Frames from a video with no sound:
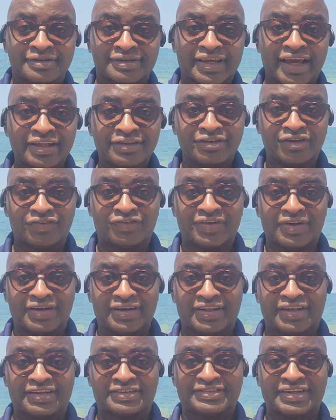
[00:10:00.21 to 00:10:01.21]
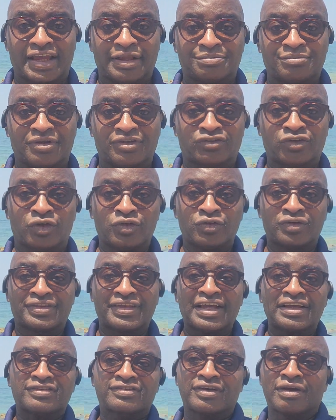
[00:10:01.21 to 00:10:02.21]
Can you feel the excitement? So you
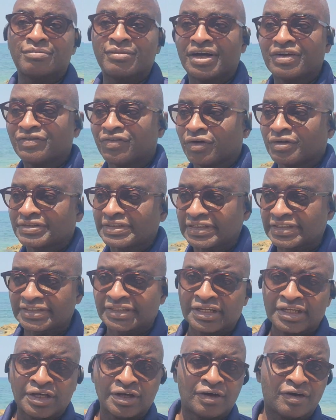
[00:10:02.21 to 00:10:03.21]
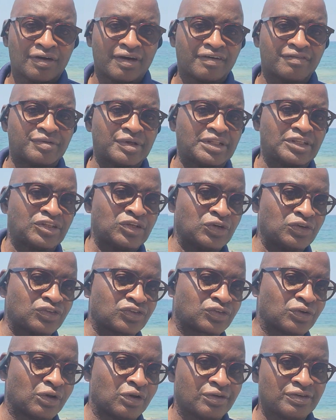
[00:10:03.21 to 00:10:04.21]
take someone, for instance, who have been
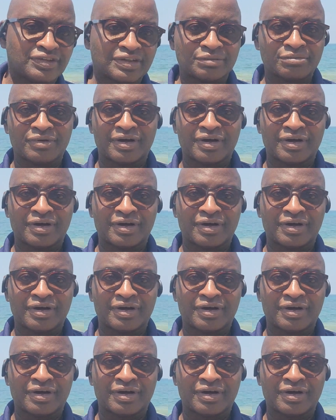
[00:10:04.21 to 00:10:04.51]
used to losing